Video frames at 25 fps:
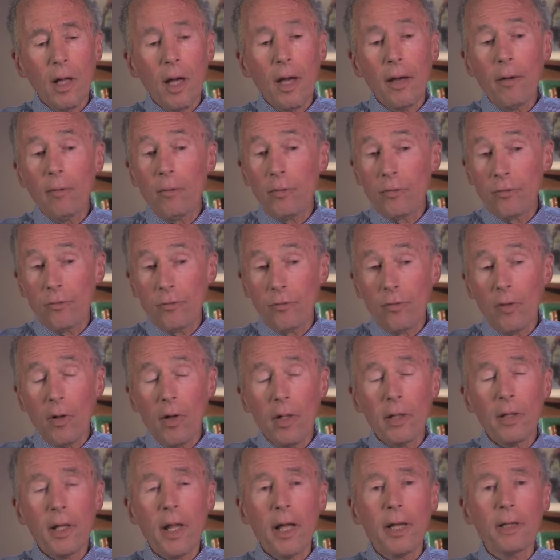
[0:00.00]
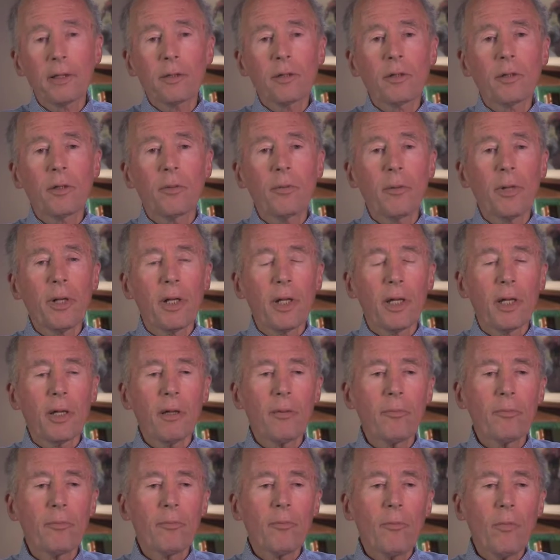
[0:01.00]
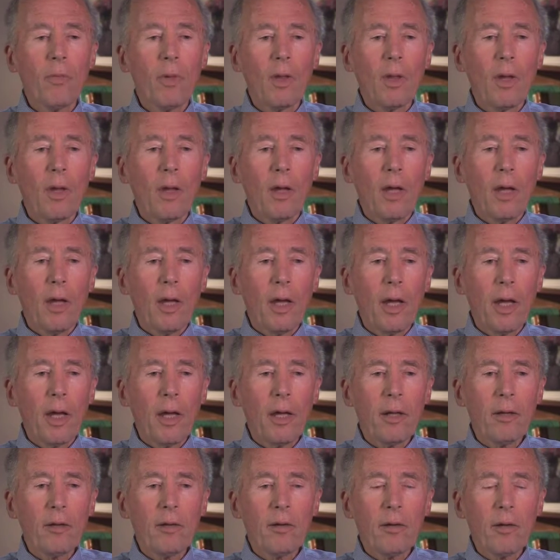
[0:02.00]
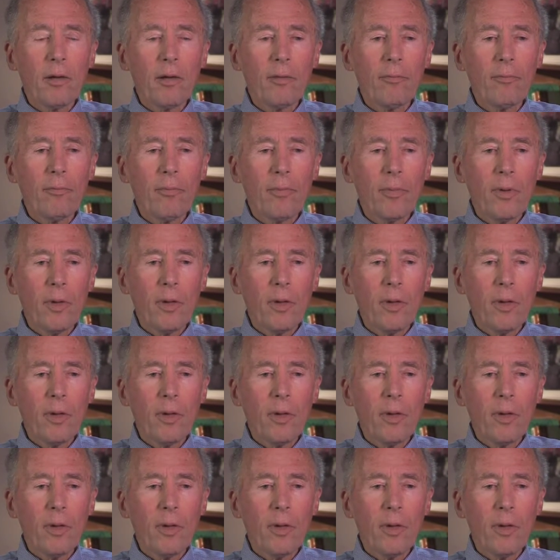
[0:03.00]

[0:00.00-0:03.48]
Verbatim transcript: was on that committee and